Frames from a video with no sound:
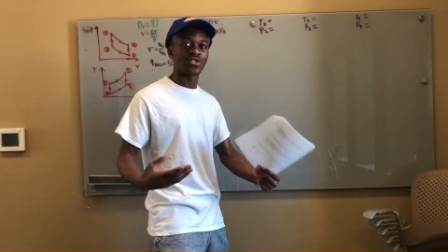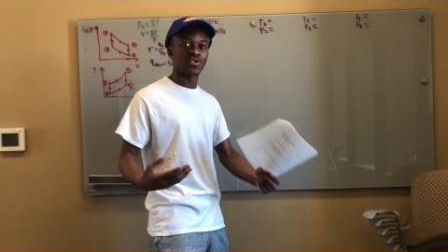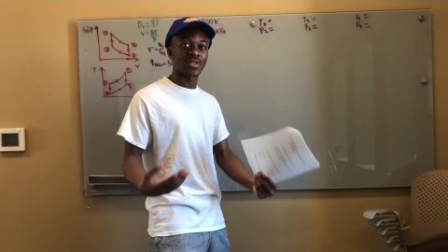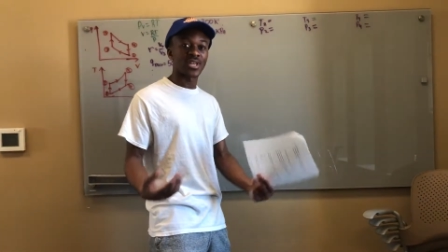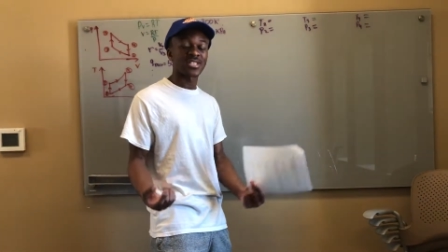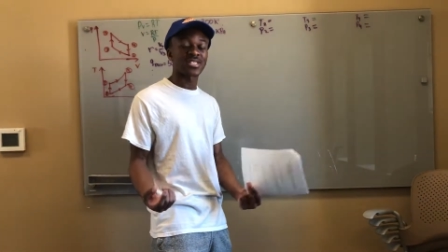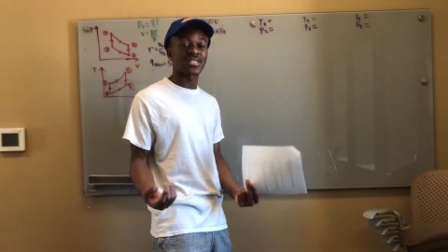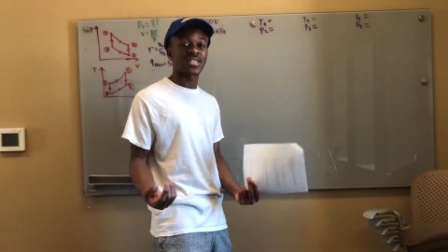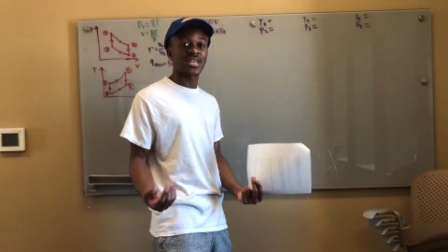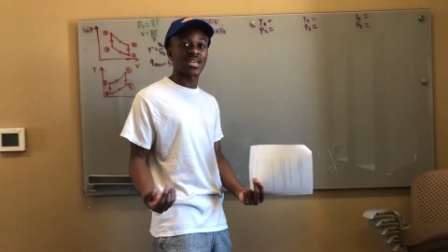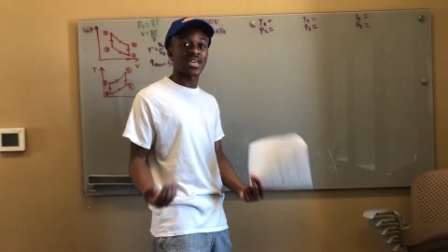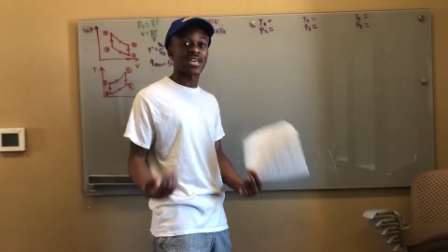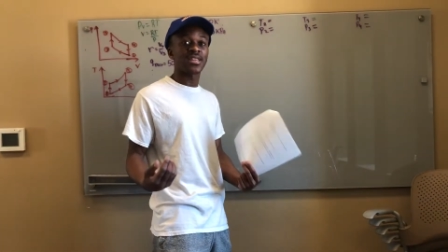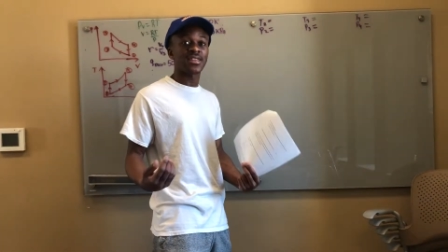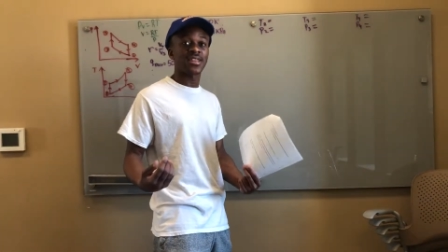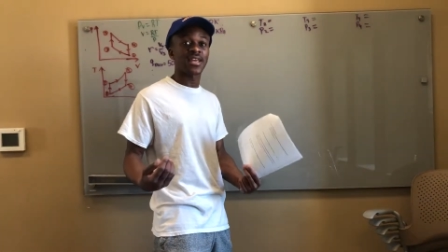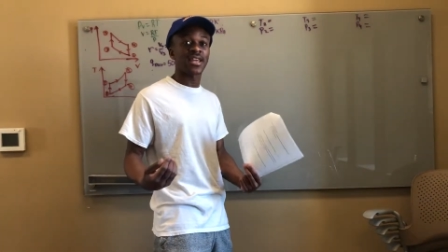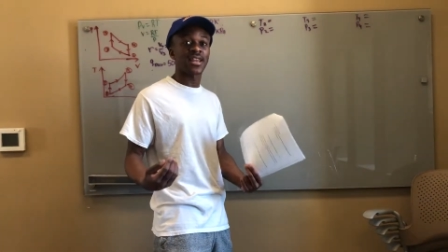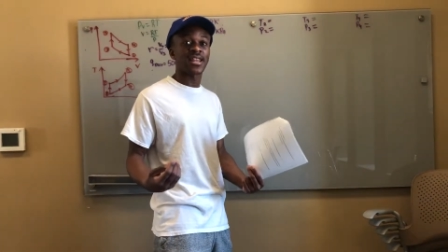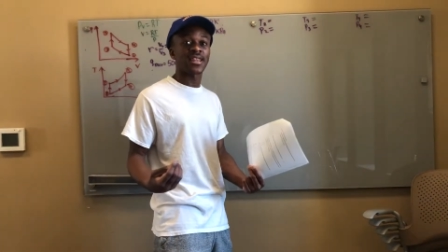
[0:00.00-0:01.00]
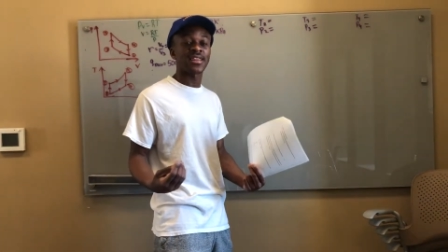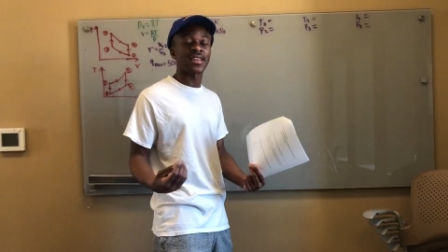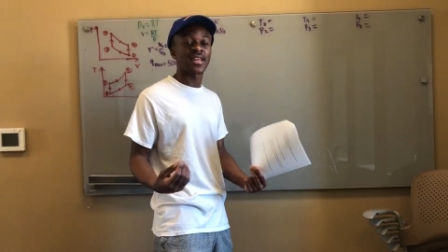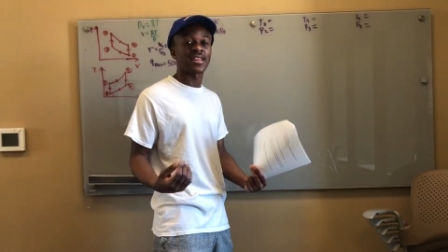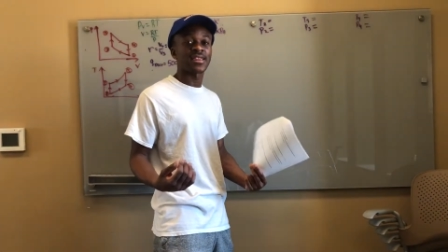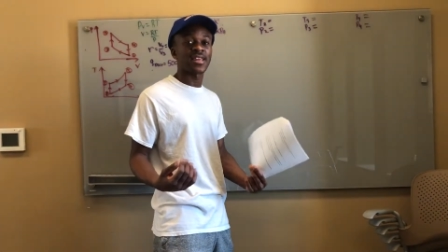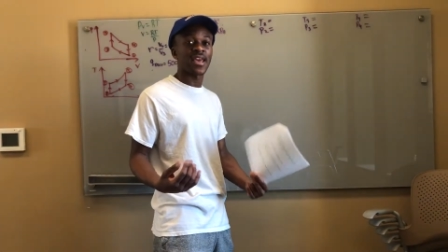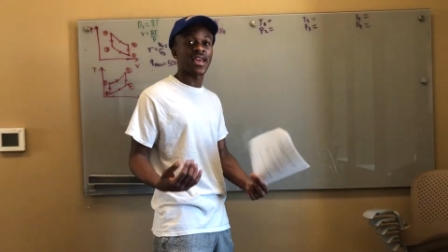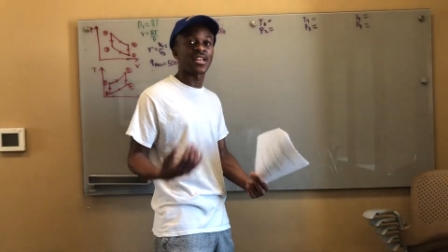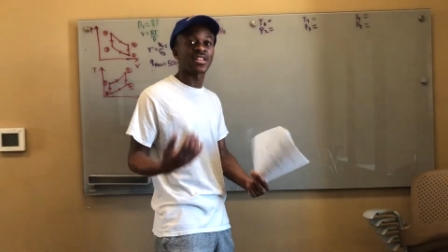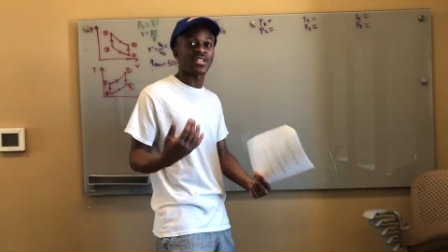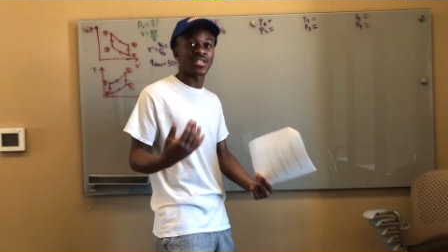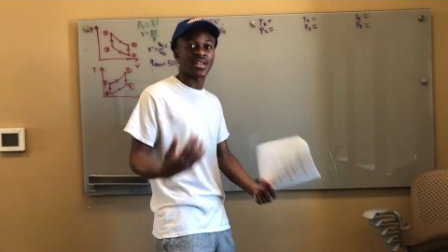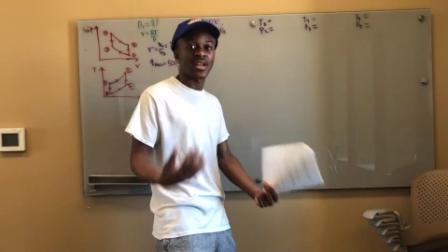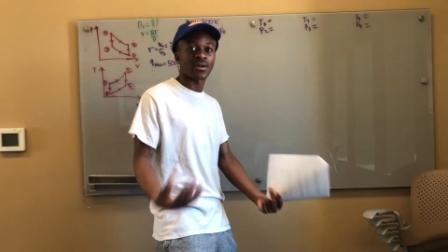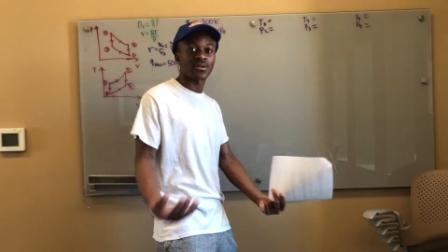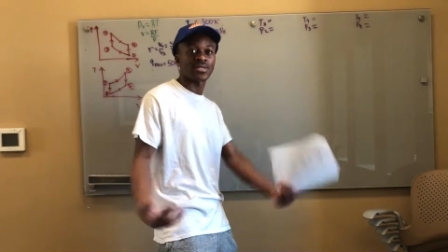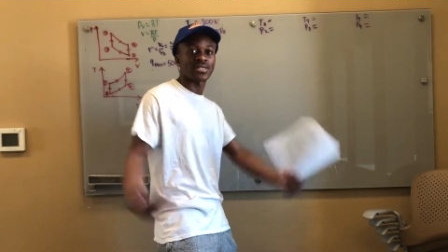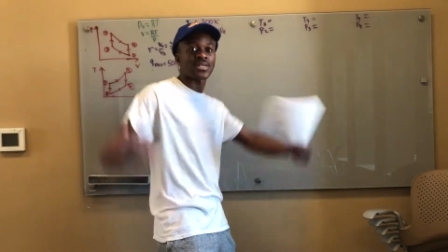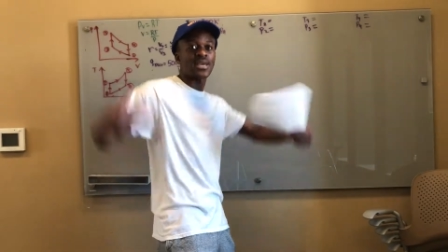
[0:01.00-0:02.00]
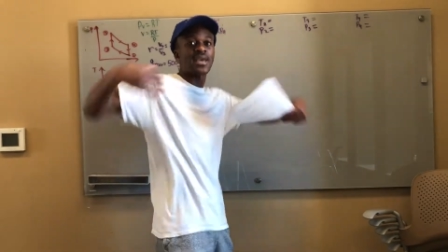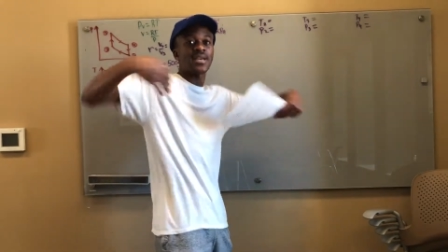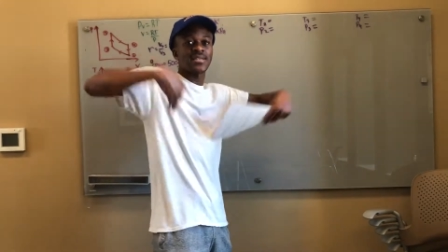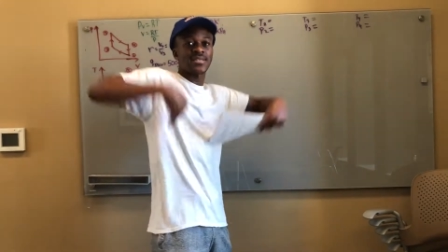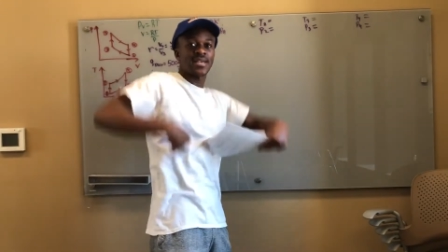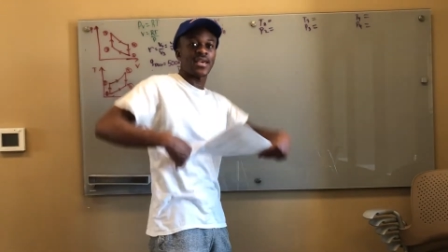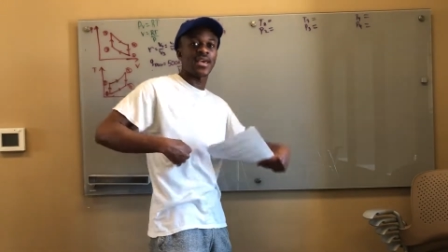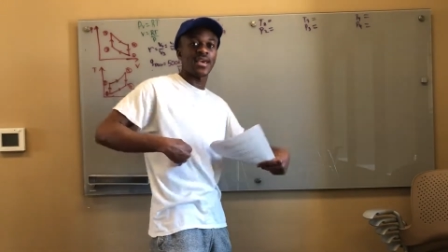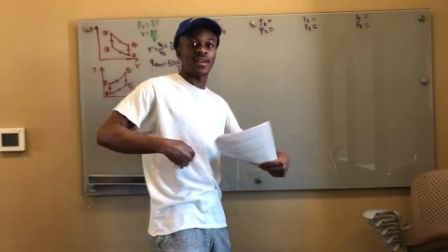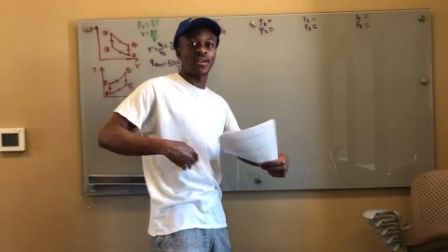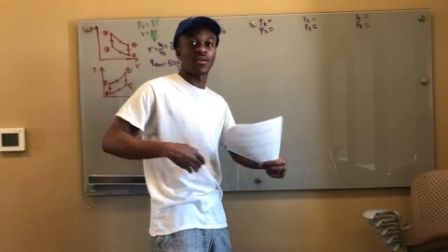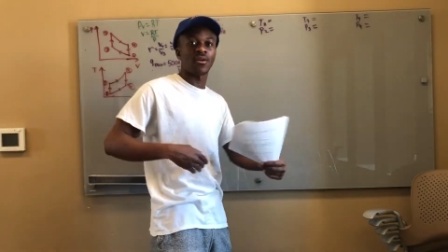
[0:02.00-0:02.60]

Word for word: So that's the heat that the engine now takes in,